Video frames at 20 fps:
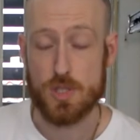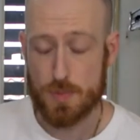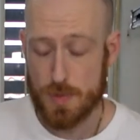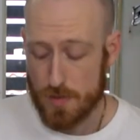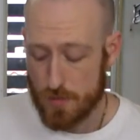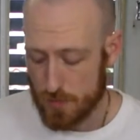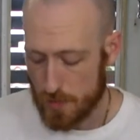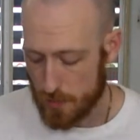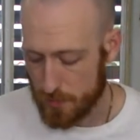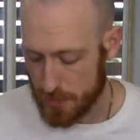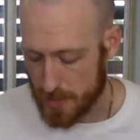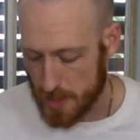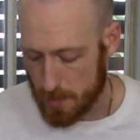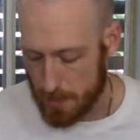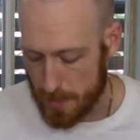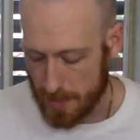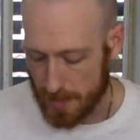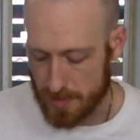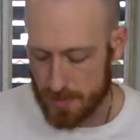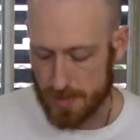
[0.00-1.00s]
it's been
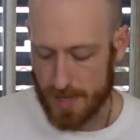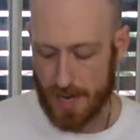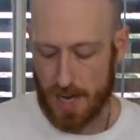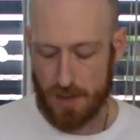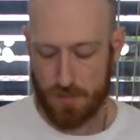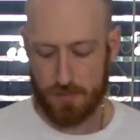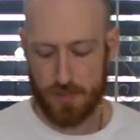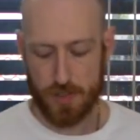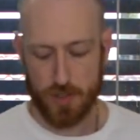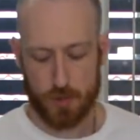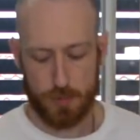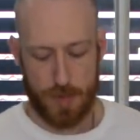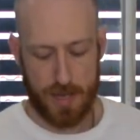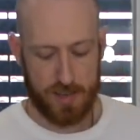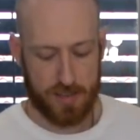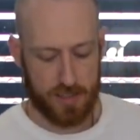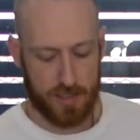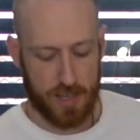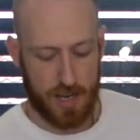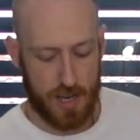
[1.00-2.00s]
15 minutes and our filled
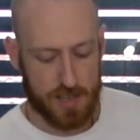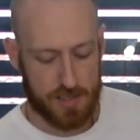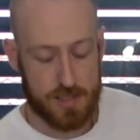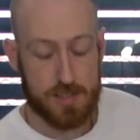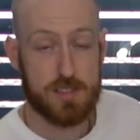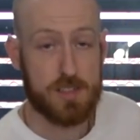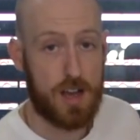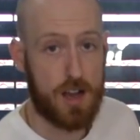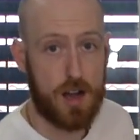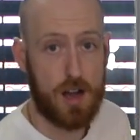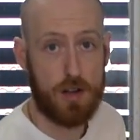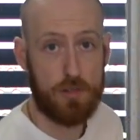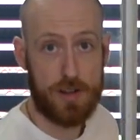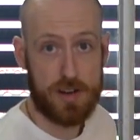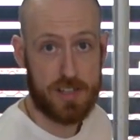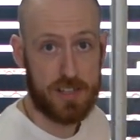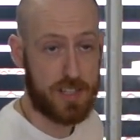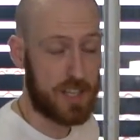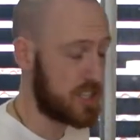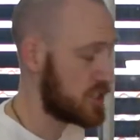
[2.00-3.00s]
Pane Di Casas are ready to